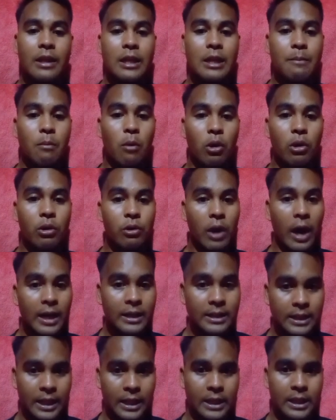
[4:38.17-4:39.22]

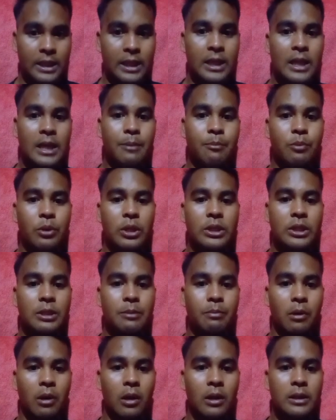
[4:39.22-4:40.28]
democratic
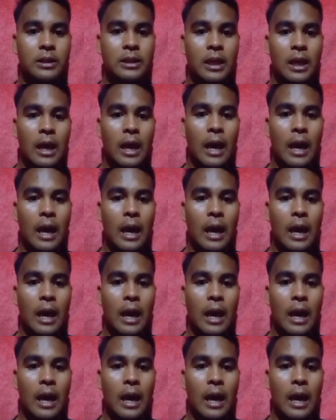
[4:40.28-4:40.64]
principles